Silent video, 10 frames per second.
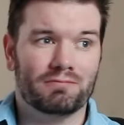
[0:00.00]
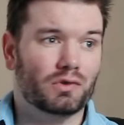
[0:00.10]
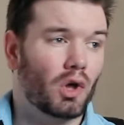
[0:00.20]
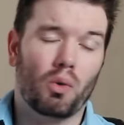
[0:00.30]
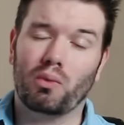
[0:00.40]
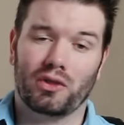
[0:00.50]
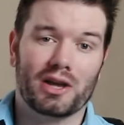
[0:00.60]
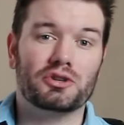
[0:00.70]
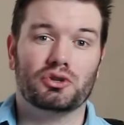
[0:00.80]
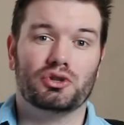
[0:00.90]
No
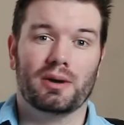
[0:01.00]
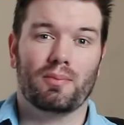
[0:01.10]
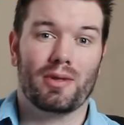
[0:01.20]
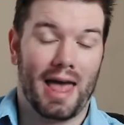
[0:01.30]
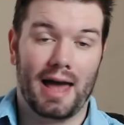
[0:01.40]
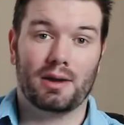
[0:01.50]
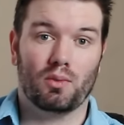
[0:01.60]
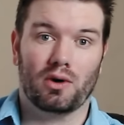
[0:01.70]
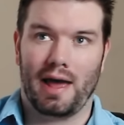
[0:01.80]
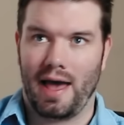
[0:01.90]
relationship with
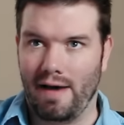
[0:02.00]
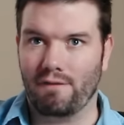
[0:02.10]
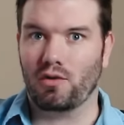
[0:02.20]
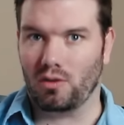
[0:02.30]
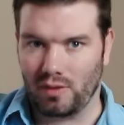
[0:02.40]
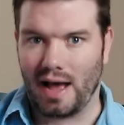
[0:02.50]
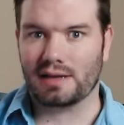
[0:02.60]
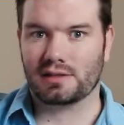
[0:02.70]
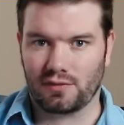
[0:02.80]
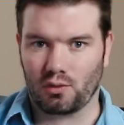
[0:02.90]
anyone ever
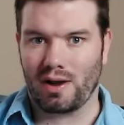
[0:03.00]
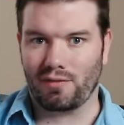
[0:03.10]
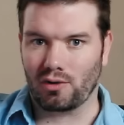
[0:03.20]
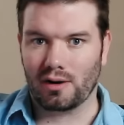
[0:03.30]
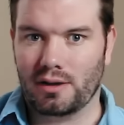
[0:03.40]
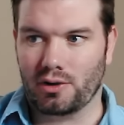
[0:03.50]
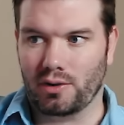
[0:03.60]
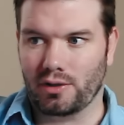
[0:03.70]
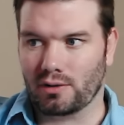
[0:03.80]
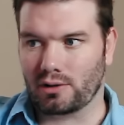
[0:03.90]
lasts forever.
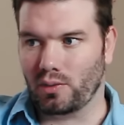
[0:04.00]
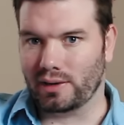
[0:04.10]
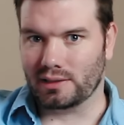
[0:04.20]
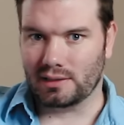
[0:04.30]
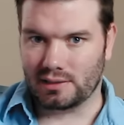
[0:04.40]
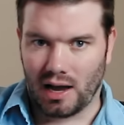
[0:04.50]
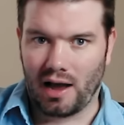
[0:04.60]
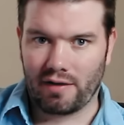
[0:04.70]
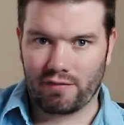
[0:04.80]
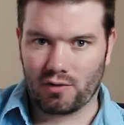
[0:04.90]
You're either going to
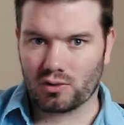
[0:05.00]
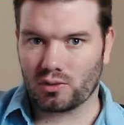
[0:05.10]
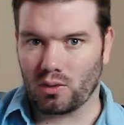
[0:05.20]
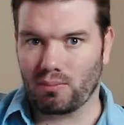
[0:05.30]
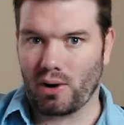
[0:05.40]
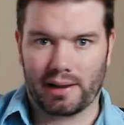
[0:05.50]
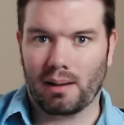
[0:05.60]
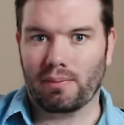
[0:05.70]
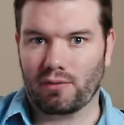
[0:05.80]
die first or break up